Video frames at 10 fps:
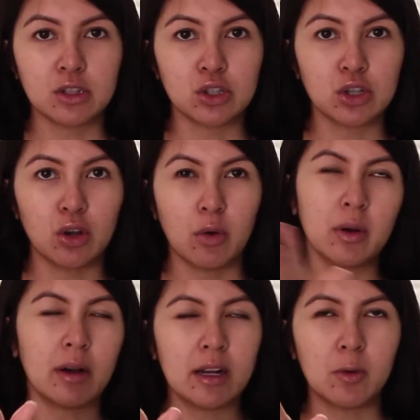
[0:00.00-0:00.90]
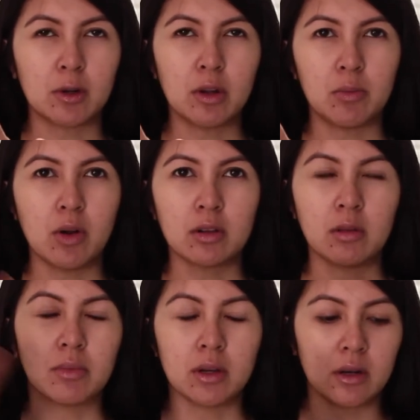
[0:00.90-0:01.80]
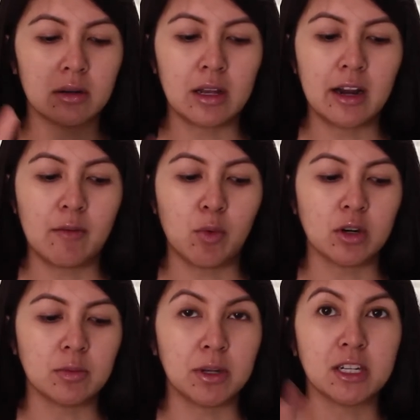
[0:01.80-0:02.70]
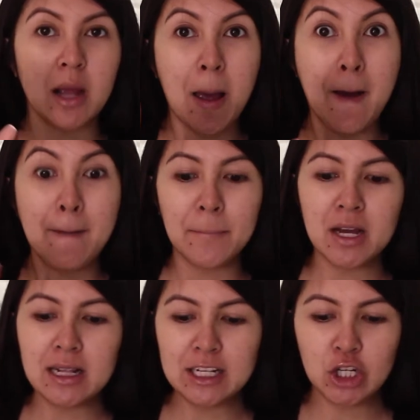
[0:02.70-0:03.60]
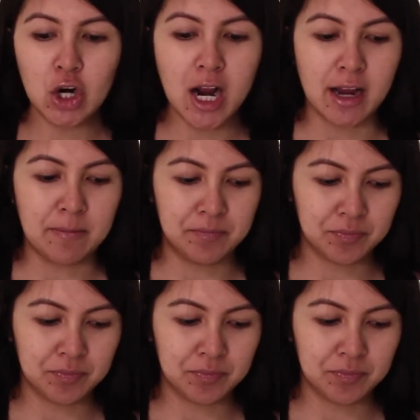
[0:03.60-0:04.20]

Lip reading: So, well, I didn't want to go get broccoli, but they didn't have water spinach. But let's try.